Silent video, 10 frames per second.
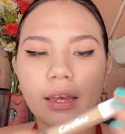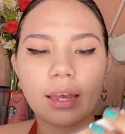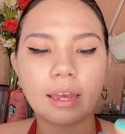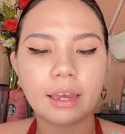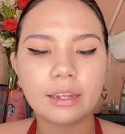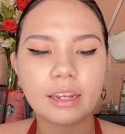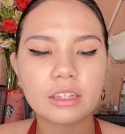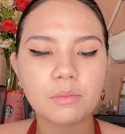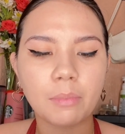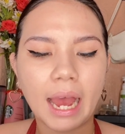and it's
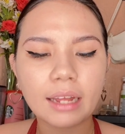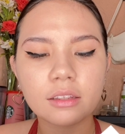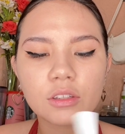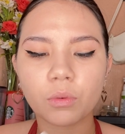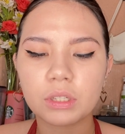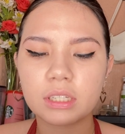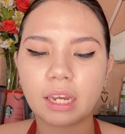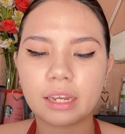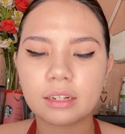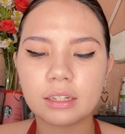matte, so it's
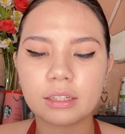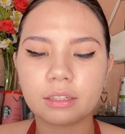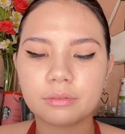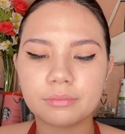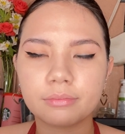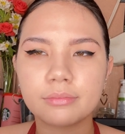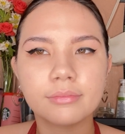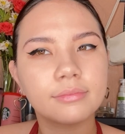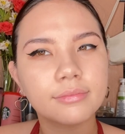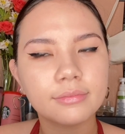kind of
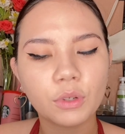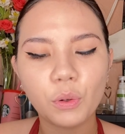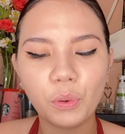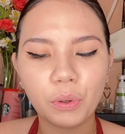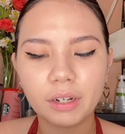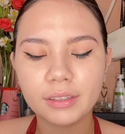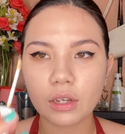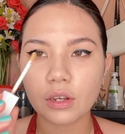cool.